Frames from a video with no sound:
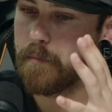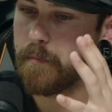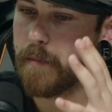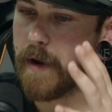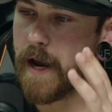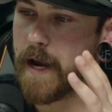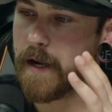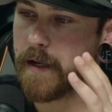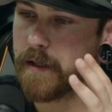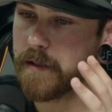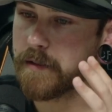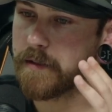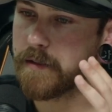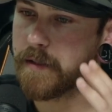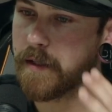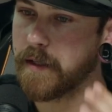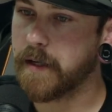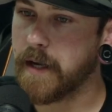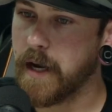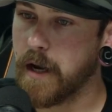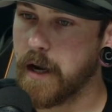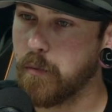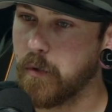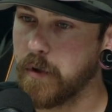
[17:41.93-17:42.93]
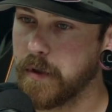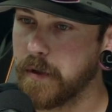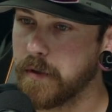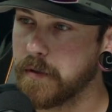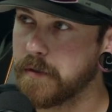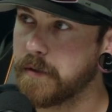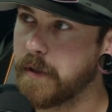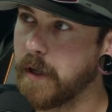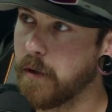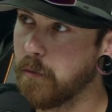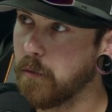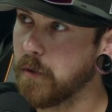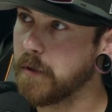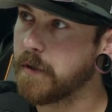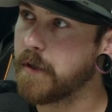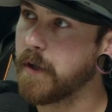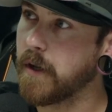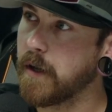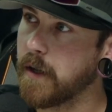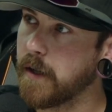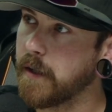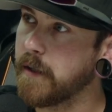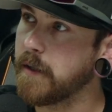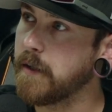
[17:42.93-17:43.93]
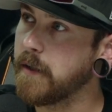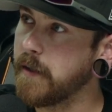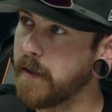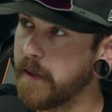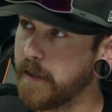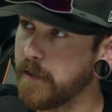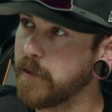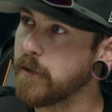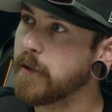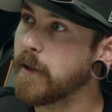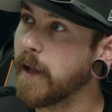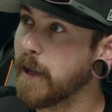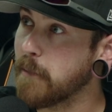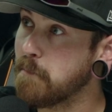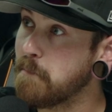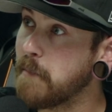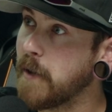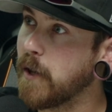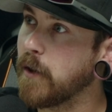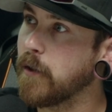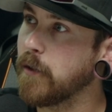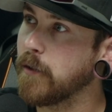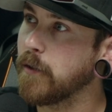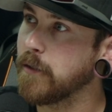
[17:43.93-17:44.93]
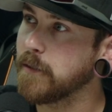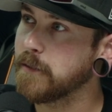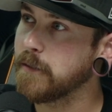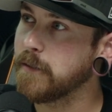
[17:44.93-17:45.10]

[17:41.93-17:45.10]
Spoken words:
back extended cab windows, they were done. It looked like mirrors.